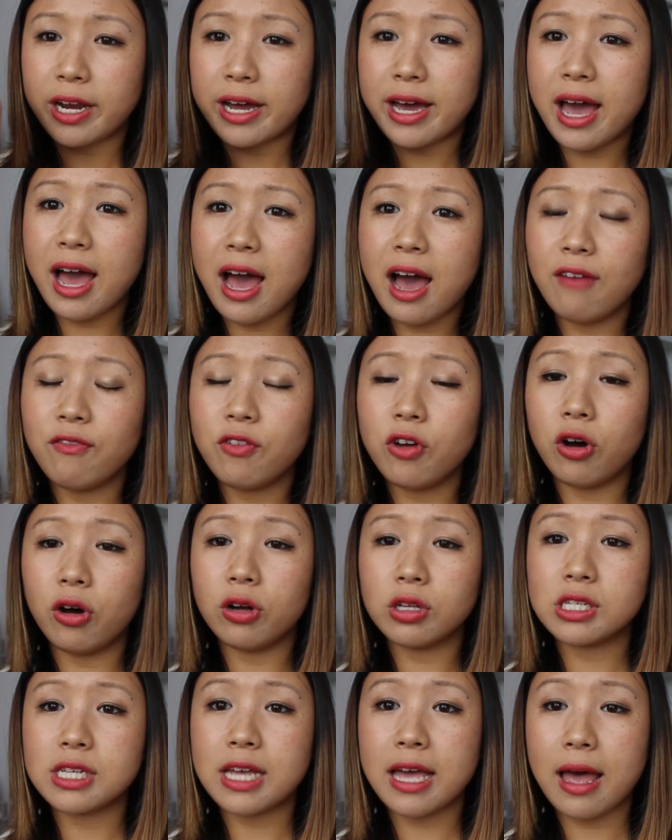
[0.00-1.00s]
I have
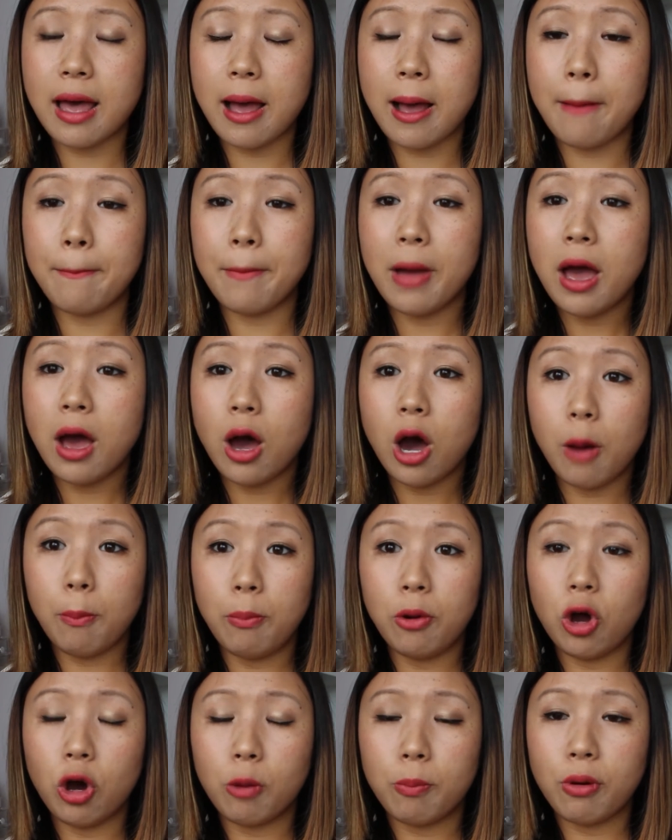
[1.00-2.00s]
got a
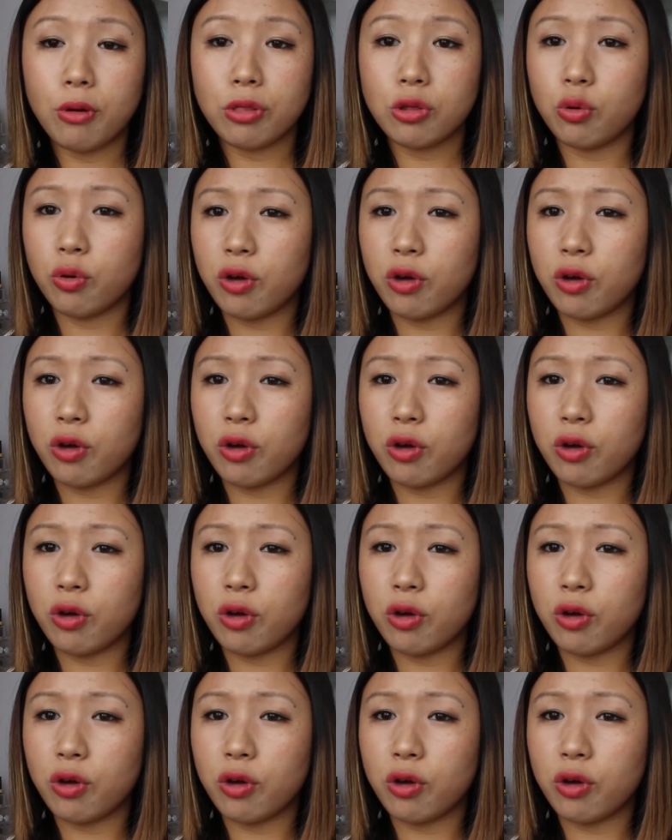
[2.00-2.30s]
blog post